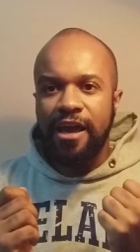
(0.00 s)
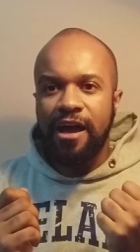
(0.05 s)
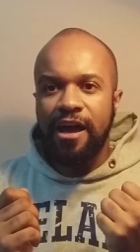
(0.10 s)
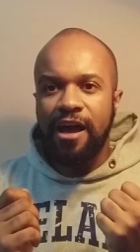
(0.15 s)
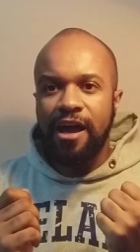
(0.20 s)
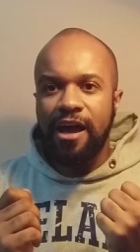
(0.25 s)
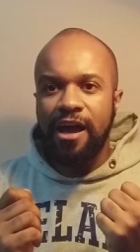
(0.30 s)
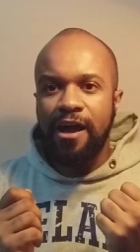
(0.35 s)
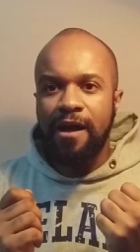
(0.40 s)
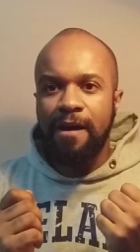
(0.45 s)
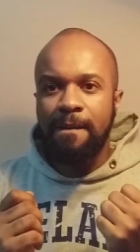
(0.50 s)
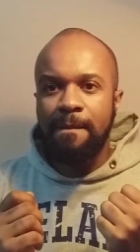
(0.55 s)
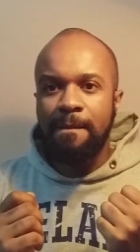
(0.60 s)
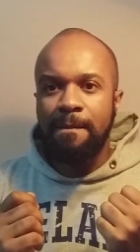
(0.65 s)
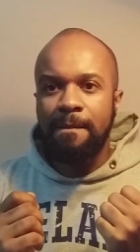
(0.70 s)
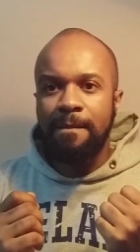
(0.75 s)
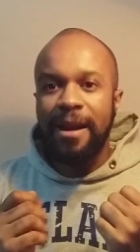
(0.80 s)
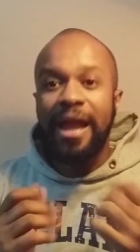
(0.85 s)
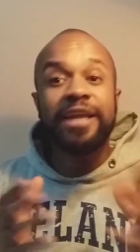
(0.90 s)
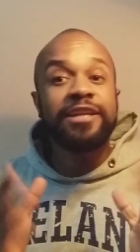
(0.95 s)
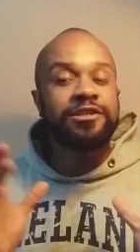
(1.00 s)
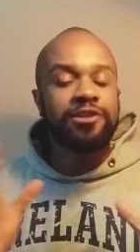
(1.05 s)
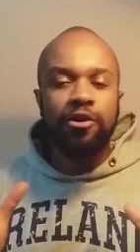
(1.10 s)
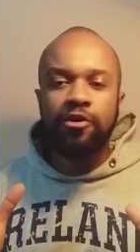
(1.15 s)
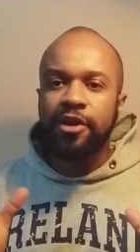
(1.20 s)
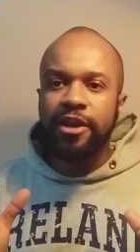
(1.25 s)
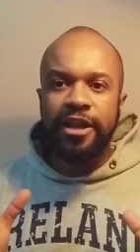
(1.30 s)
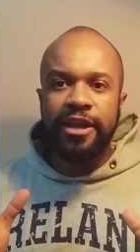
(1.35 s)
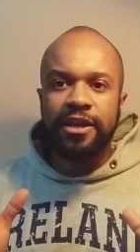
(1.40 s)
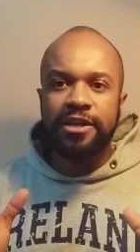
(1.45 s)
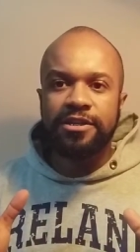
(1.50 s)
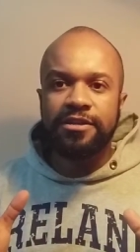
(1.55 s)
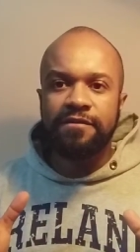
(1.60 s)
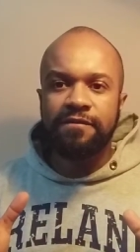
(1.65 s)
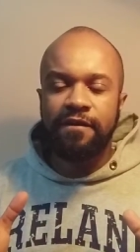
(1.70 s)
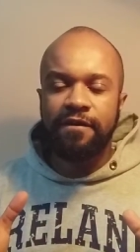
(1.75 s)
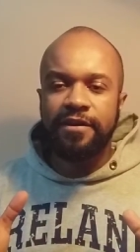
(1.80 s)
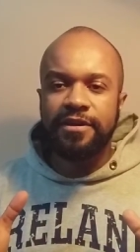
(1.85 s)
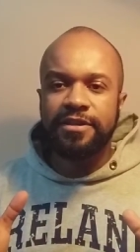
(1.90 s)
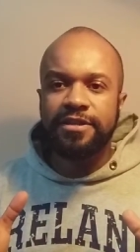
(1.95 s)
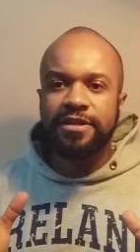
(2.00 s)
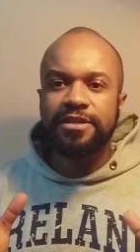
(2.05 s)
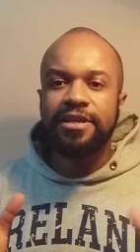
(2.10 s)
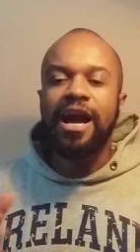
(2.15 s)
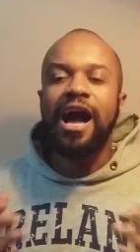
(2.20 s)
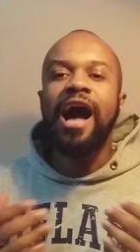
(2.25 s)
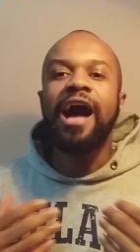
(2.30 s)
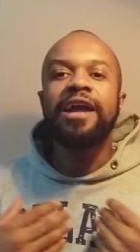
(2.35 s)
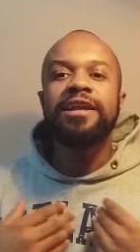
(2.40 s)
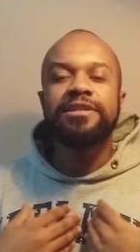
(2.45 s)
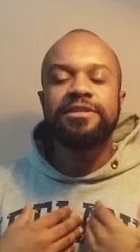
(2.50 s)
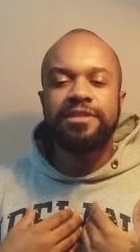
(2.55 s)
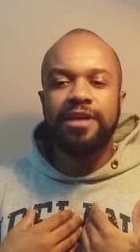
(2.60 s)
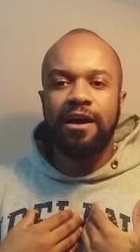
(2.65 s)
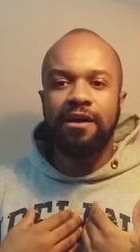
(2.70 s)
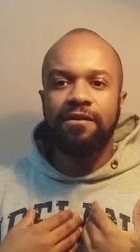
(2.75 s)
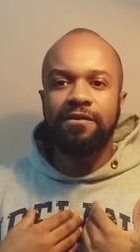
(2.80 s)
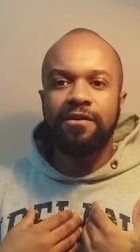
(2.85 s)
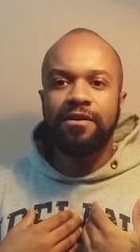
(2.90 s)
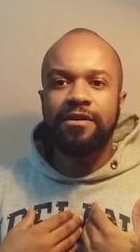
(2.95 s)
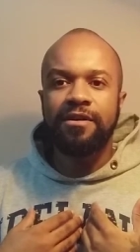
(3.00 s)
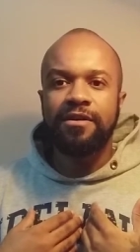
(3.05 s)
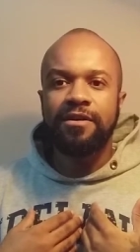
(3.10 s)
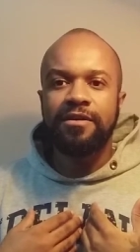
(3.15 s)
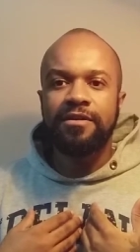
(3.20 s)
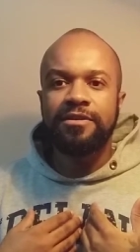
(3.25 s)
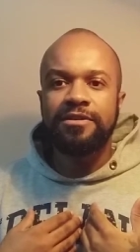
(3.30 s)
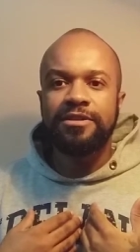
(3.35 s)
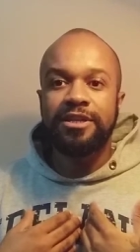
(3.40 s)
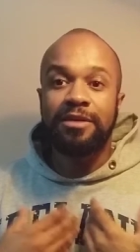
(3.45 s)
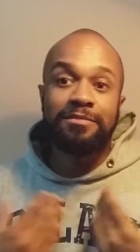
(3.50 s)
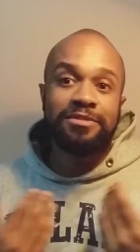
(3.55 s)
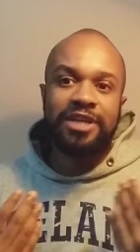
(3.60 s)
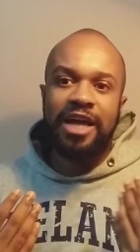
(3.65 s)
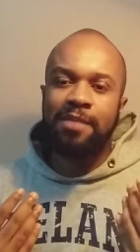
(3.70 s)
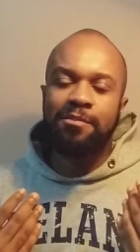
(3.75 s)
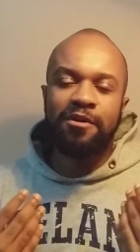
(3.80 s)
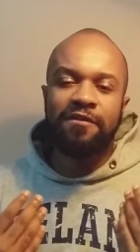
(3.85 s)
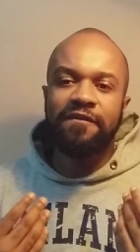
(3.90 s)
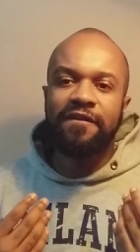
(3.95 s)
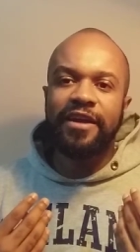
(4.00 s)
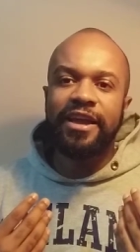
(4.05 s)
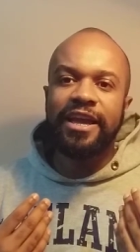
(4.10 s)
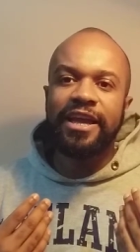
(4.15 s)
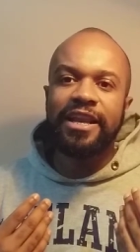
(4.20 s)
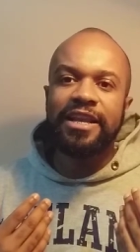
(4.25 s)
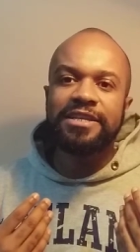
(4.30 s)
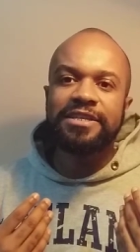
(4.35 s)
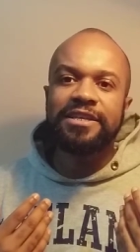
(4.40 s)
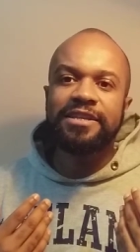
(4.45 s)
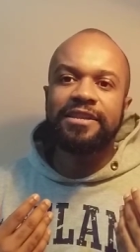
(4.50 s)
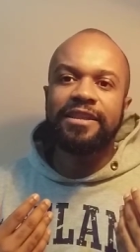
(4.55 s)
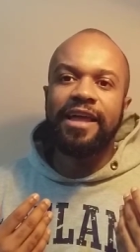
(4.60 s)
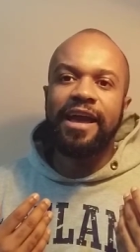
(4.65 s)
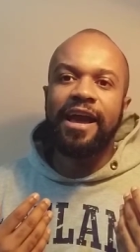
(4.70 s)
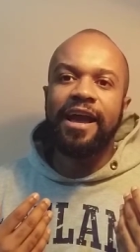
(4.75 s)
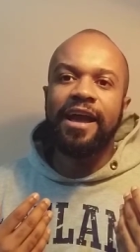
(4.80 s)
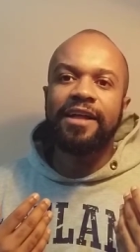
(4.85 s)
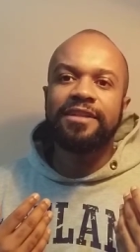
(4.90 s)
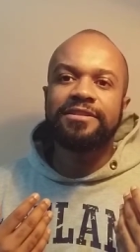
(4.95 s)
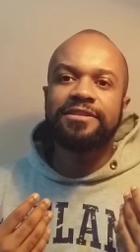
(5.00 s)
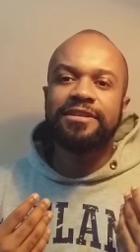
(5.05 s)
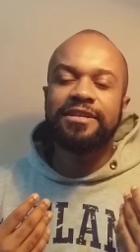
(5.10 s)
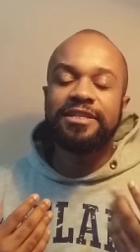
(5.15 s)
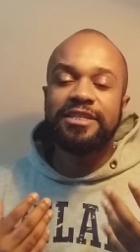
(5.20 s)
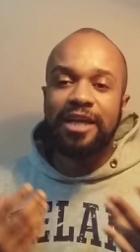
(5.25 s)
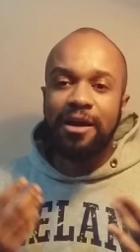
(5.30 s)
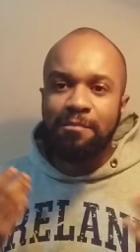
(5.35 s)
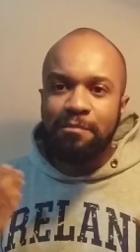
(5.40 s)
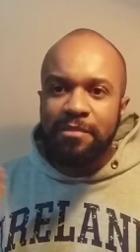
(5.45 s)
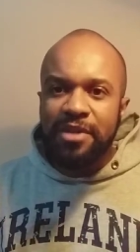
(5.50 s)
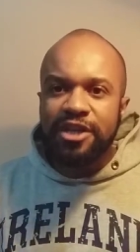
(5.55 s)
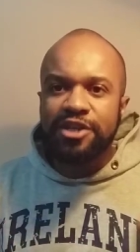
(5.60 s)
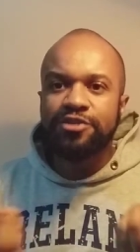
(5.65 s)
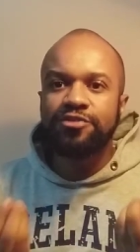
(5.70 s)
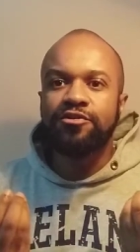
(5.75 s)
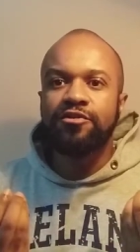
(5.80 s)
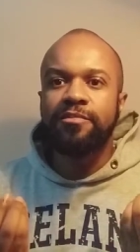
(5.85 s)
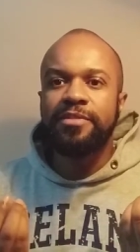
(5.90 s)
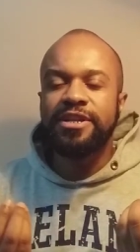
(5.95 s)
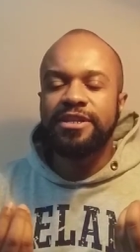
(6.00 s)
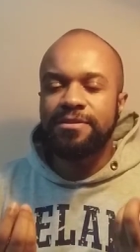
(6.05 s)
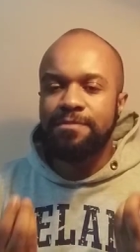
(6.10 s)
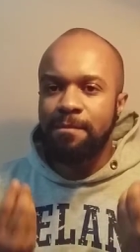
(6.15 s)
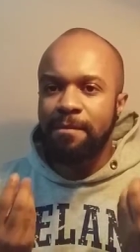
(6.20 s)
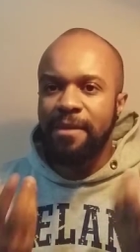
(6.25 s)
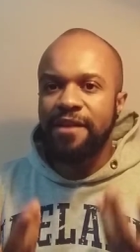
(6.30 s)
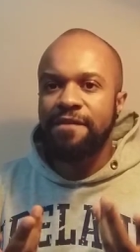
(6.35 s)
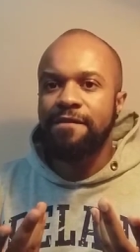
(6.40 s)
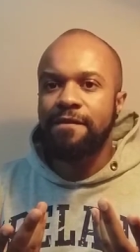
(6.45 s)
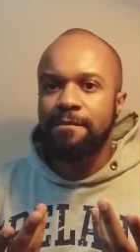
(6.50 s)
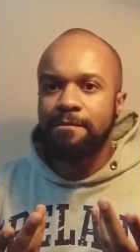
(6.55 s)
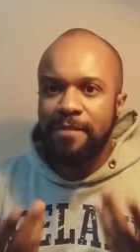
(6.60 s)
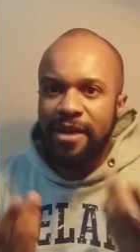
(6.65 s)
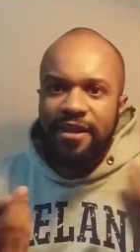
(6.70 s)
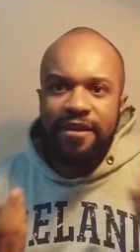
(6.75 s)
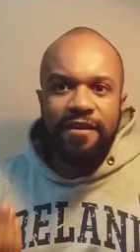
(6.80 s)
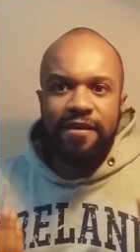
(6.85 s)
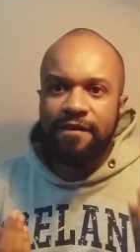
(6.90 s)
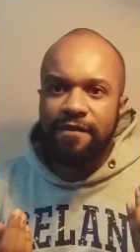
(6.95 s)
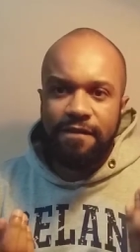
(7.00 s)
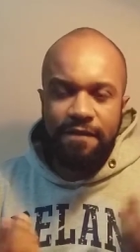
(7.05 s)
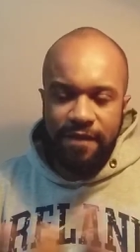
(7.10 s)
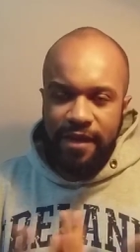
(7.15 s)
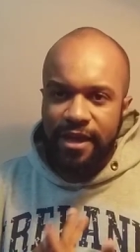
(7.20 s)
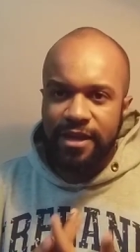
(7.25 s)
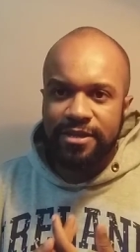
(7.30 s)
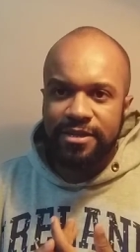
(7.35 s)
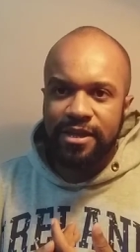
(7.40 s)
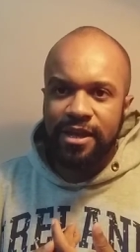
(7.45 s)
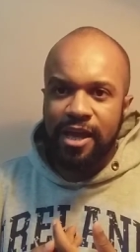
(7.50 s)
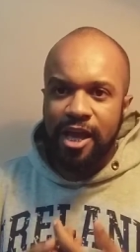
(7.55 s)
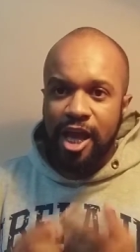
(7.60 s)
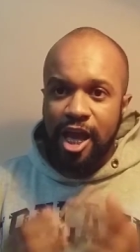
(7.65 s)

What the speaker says: like talking English, for instance. I talk some type of English that is a mixture between many things.